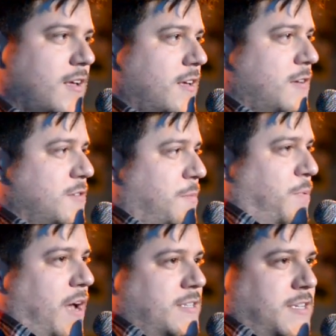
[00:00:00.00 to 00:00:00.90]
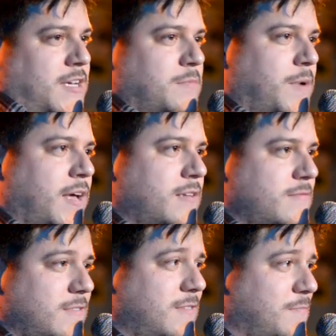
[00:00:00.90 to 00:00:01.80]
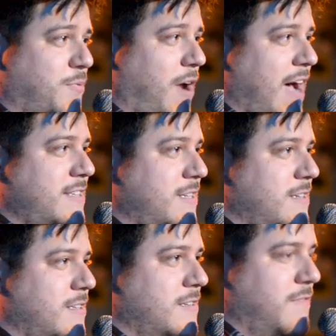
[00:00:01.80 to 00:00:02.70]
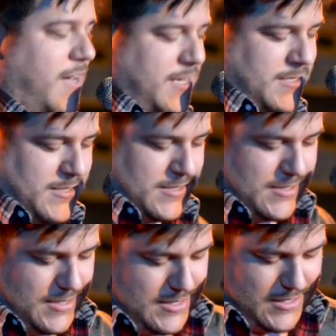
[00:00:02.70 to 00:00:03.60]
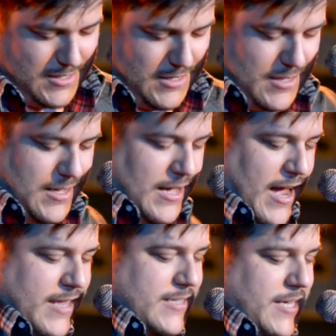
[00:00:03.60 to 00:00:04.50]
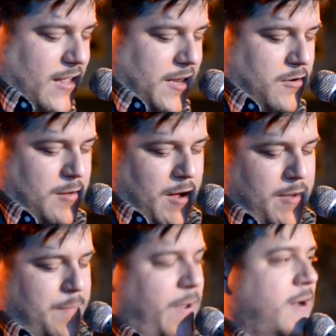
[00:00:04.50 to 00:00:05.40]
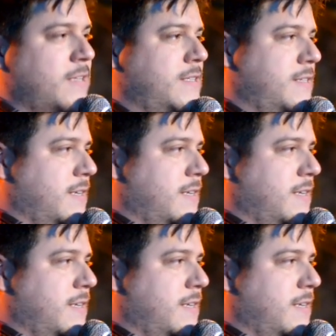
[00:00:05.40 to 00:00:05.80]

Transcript: It was depressing, but practical advice. I didn't tell anyone about my parents.